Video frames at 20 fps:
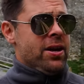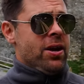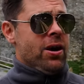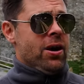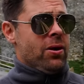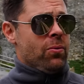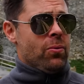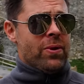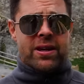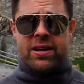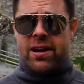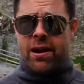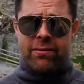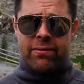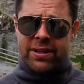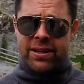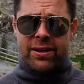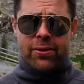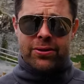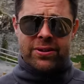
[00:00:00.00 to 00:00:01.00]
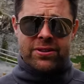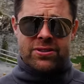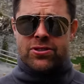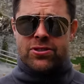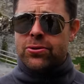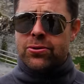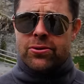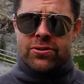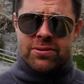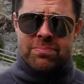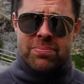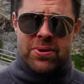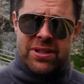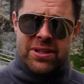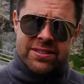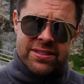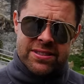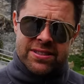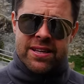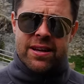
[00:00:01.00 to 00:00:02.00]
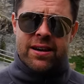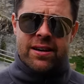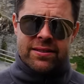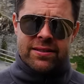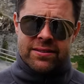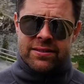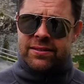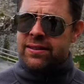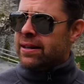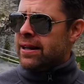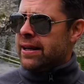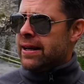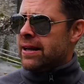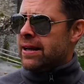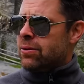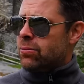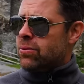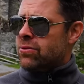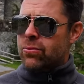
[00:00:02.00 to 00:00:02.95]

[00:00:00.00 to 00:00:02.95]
We're currently on a tour to Berchtesgaden